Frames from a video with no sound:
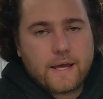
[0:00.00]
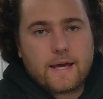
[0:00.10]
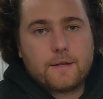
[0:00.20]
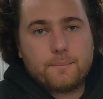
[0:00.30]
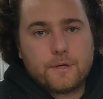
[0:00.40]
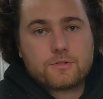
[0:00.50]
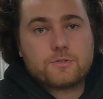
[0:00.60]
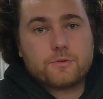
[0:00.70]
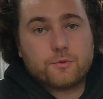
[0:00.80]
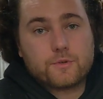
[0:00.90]
adding
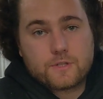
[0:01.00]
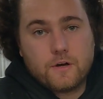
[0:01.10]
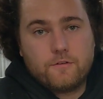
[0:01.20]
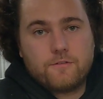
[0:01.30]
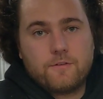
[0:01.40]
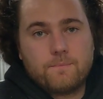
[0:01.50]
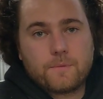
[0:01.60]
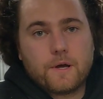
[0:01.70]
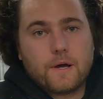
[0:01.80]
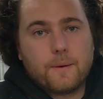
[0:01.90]
pictures of yourself.
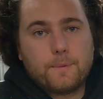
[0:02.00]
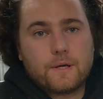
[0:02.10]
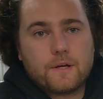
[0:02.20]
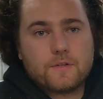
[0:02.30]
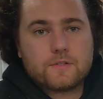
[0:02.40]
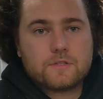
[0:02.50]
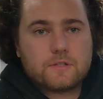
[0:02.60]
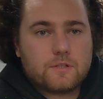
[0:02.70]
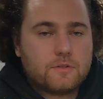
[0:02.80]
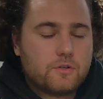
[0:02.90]
Because
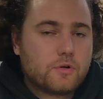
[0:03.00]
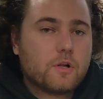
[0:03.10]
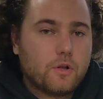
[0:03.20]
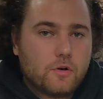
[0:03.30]
you're a